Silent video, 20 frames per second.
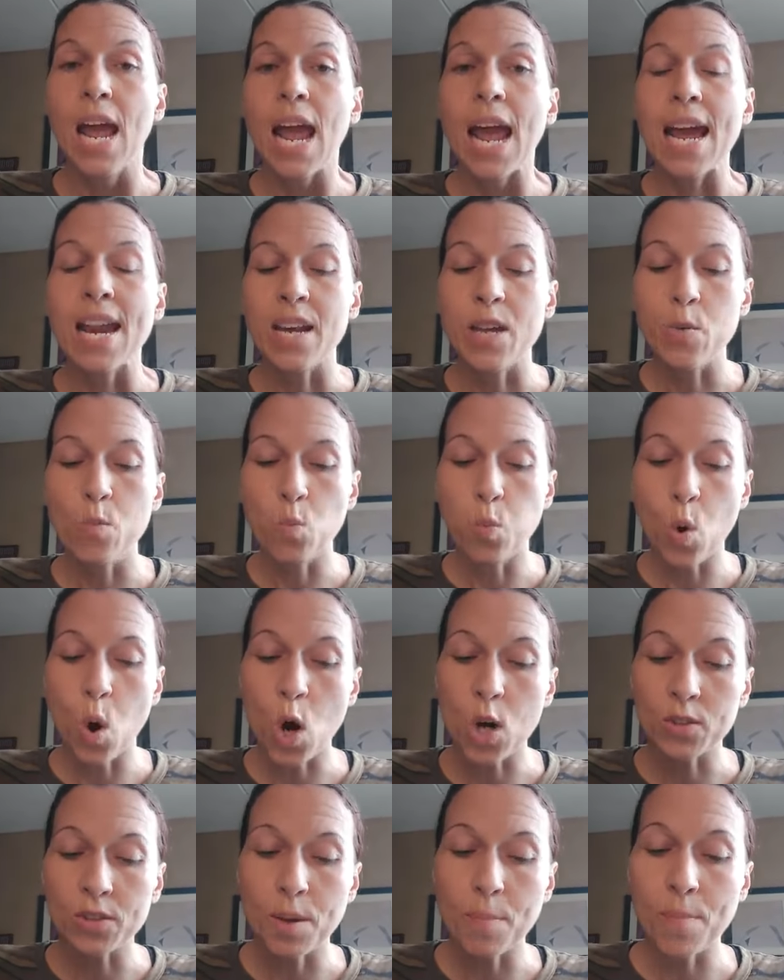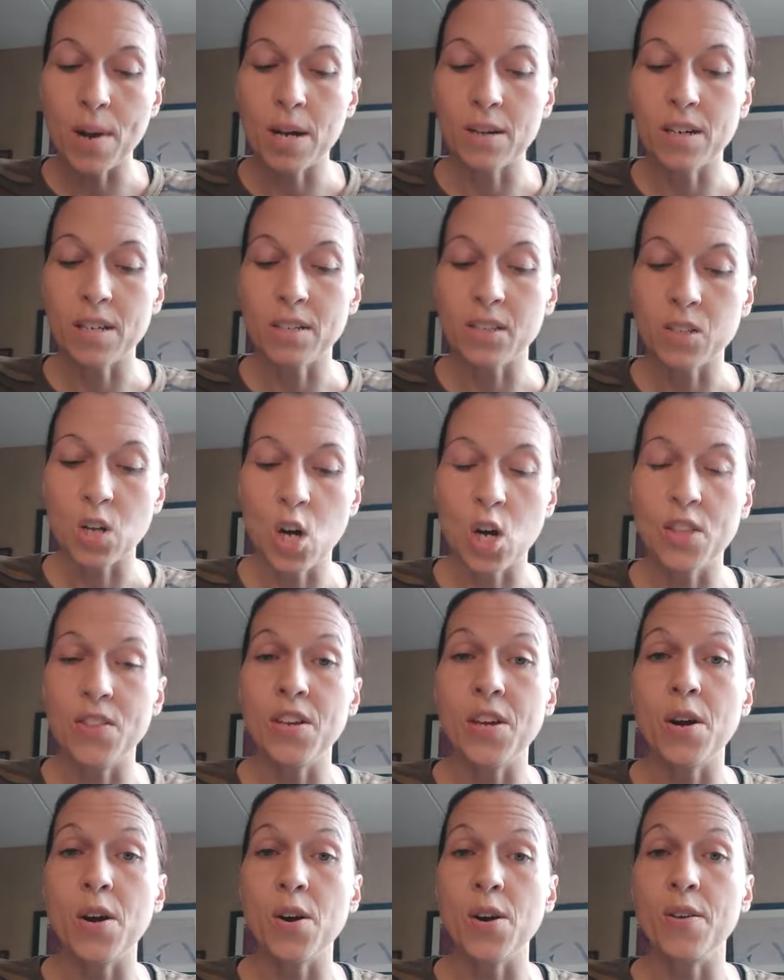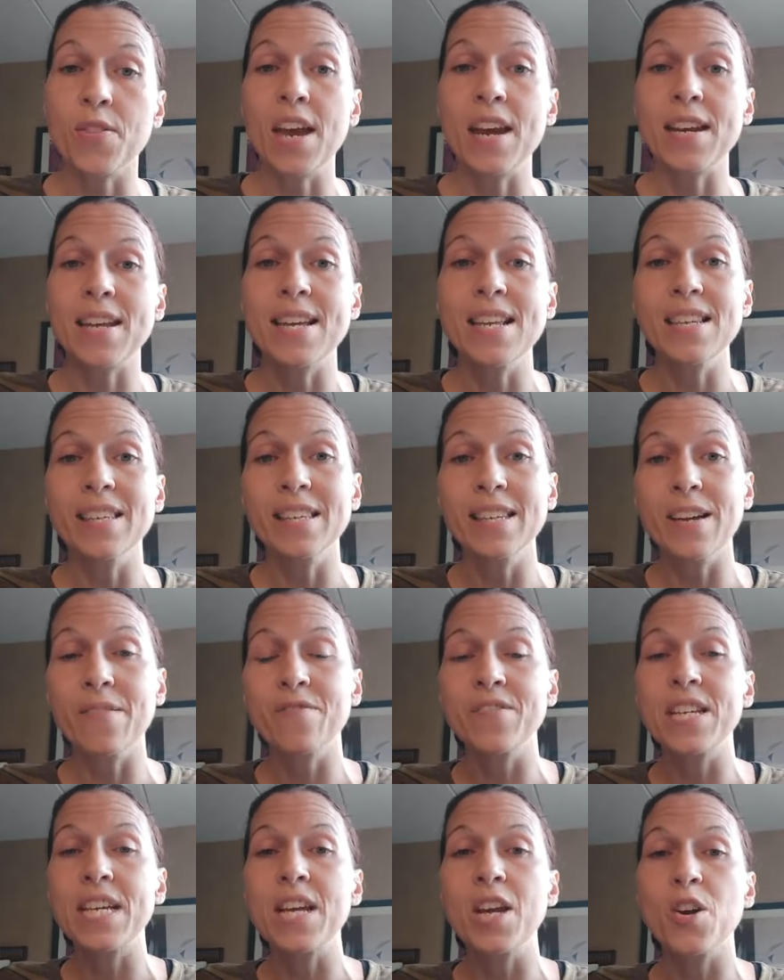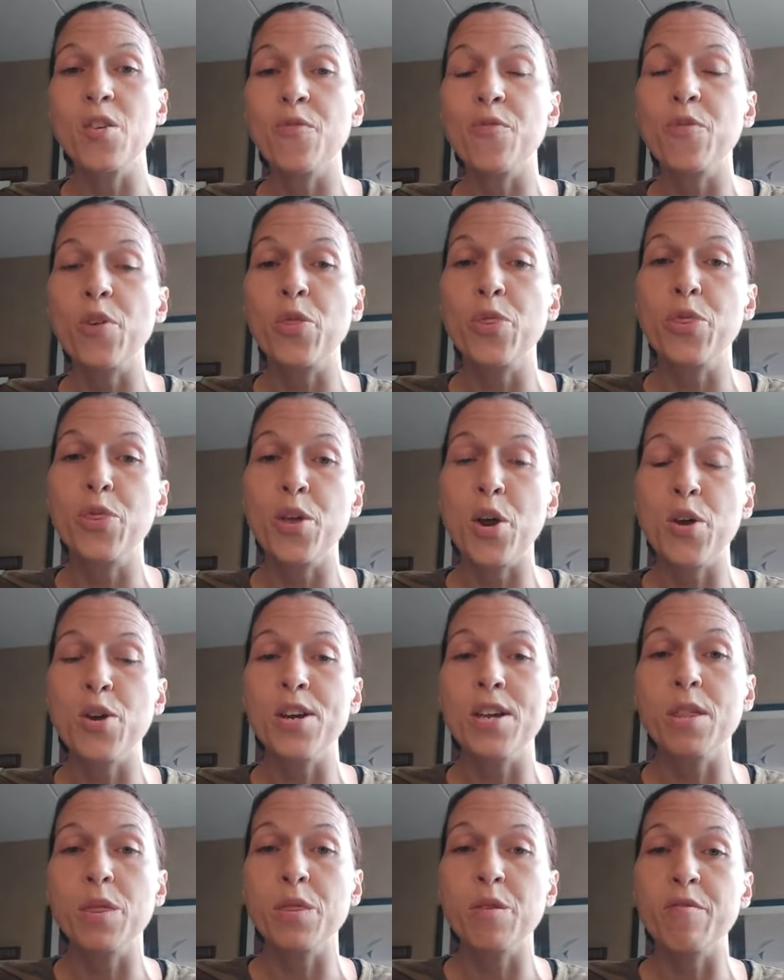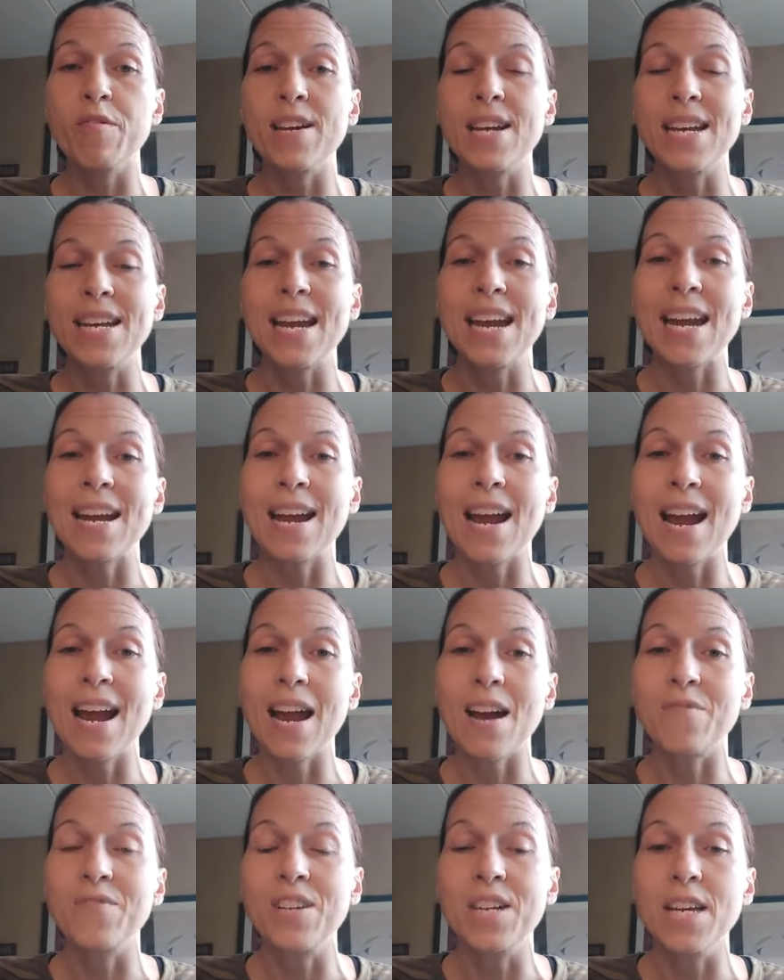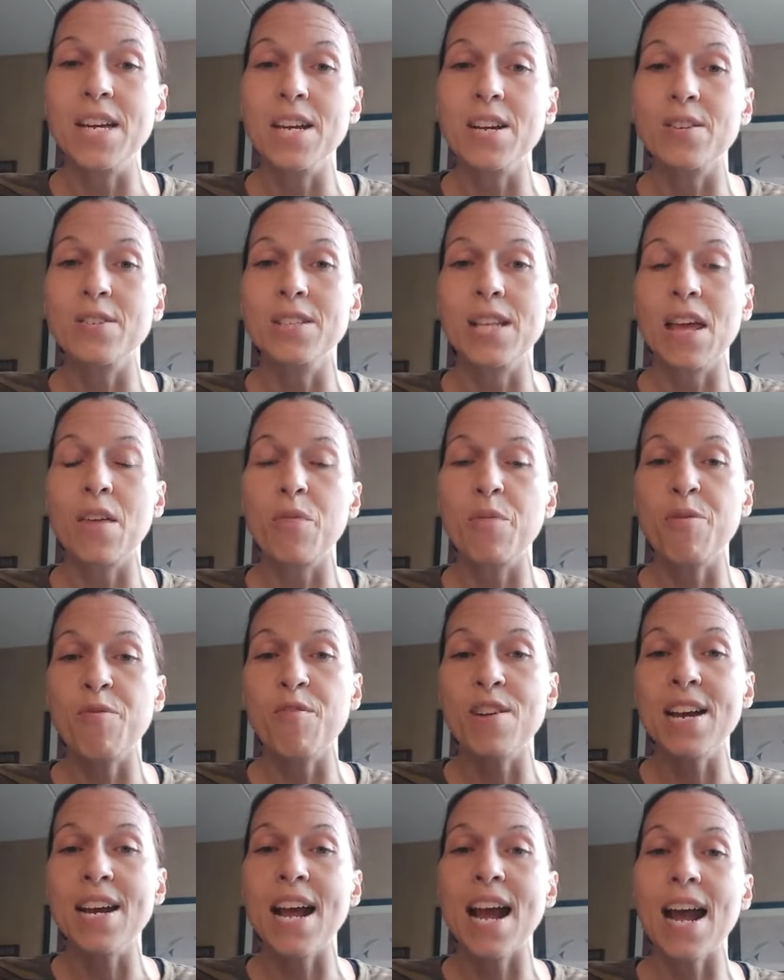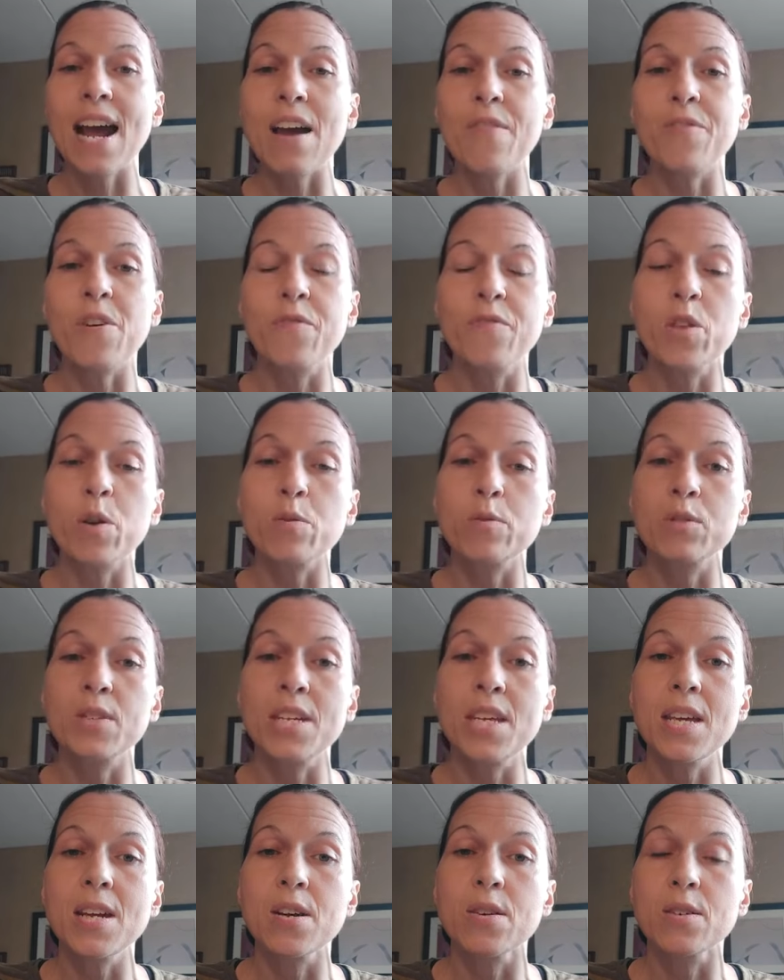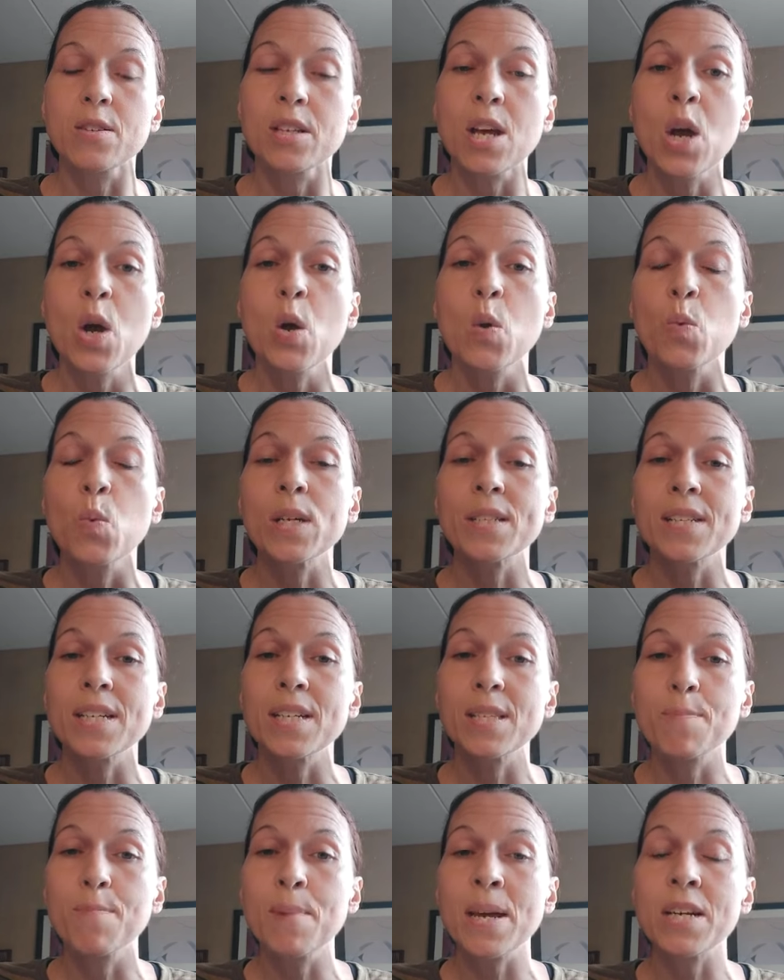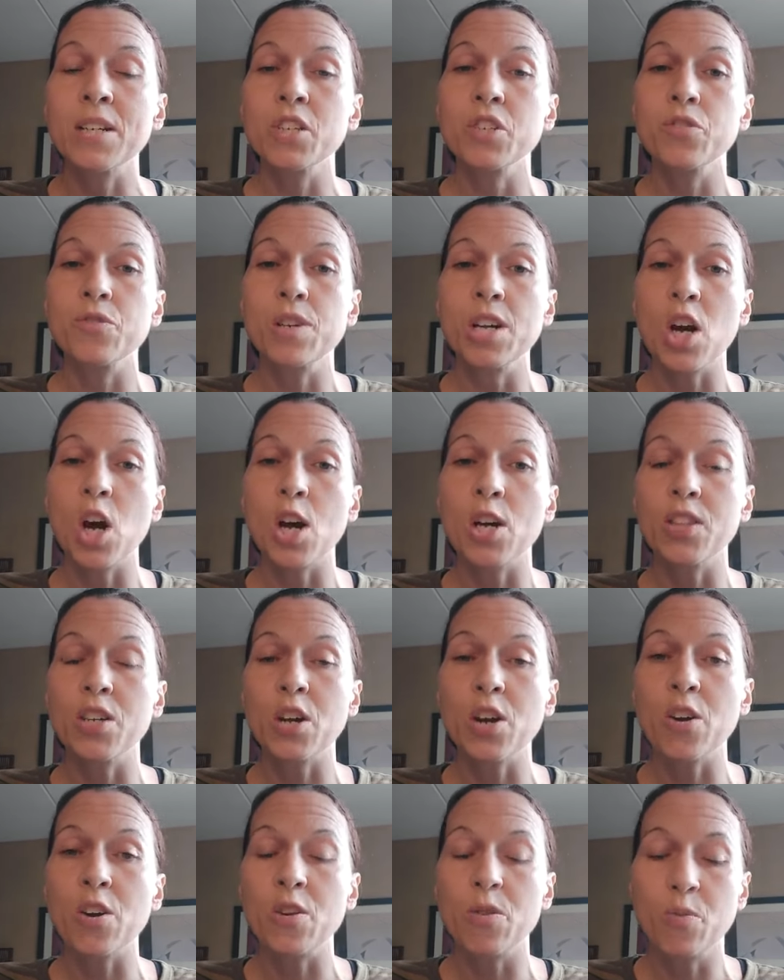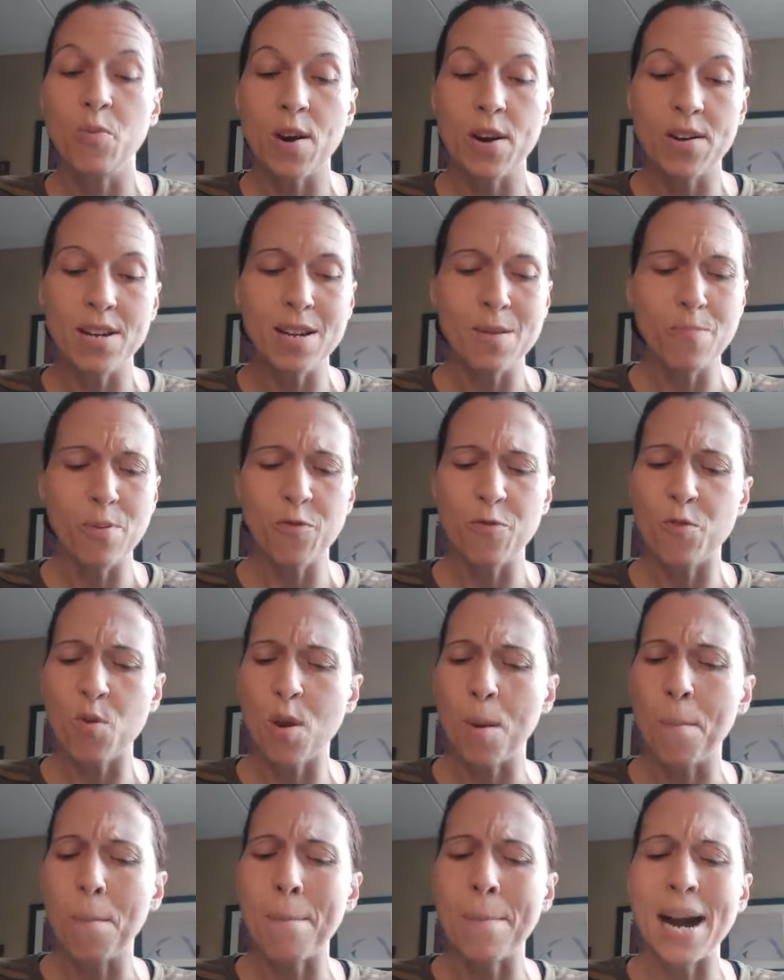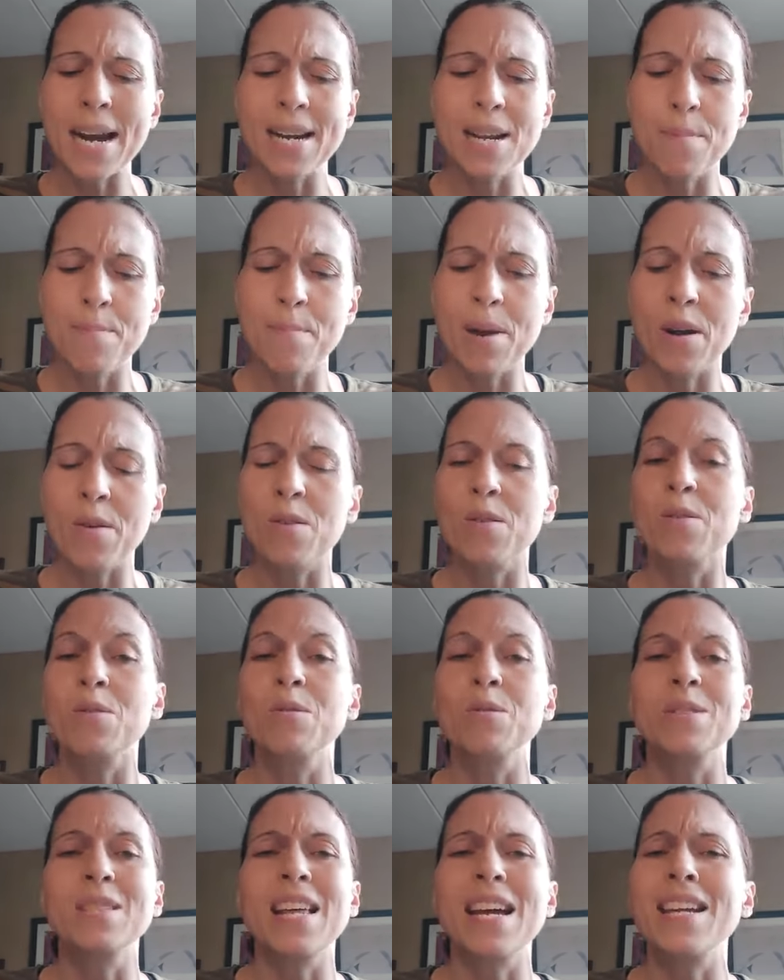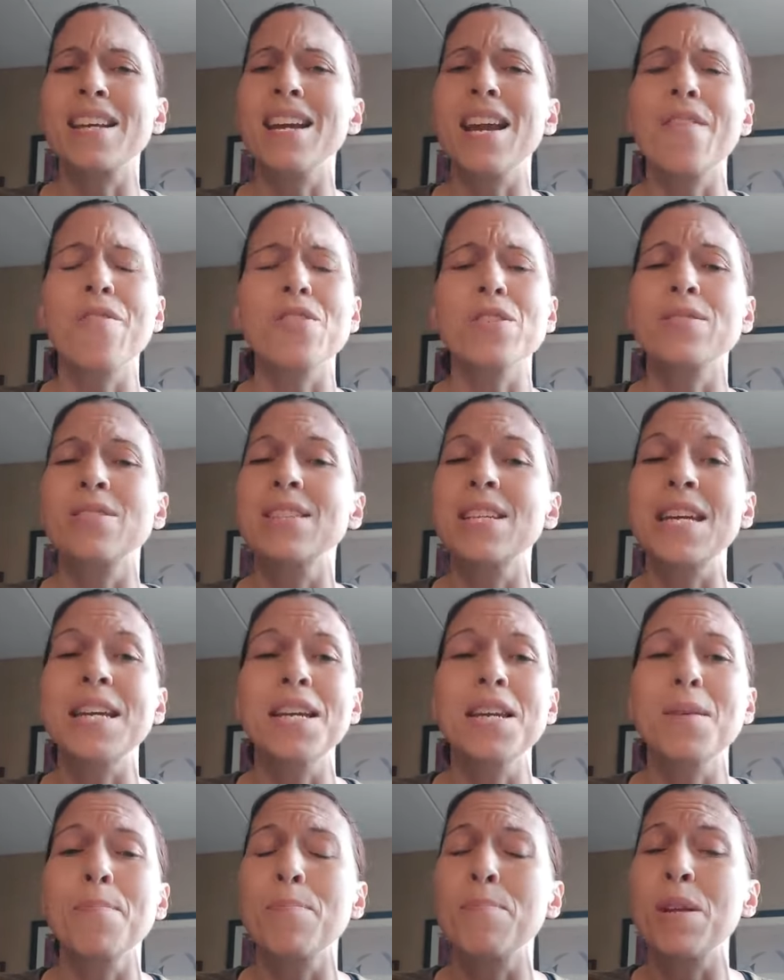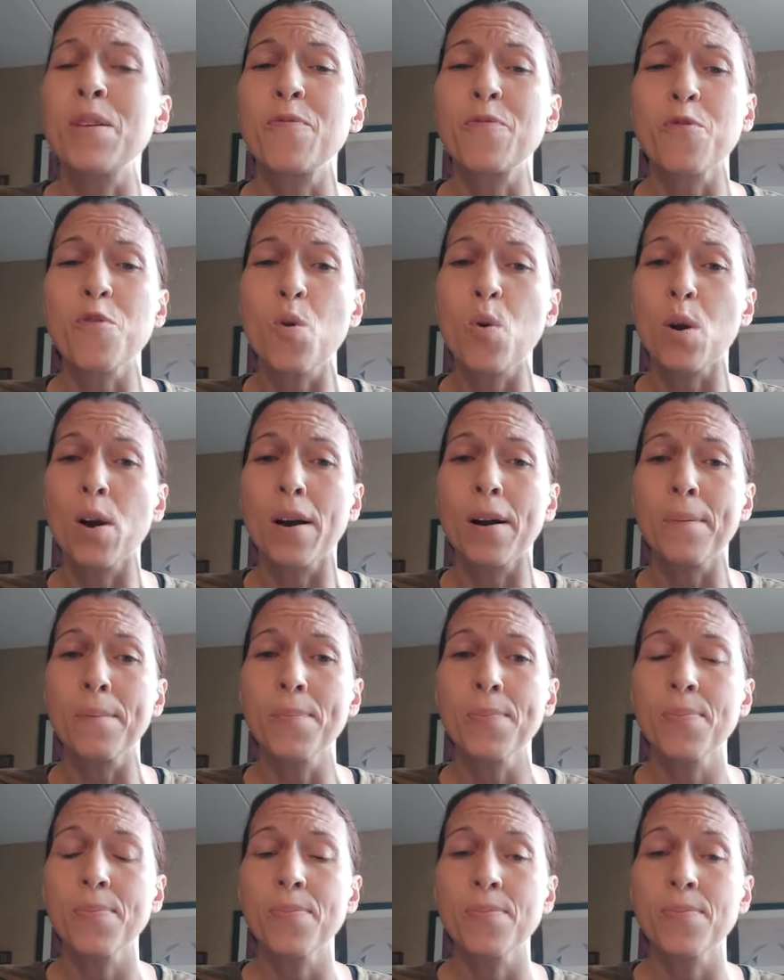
And he walked among us on the earth and he lived here for 33 and a half years. And three and a half of those years was his ministry on the earth where he performed mighty miracles like never seen before.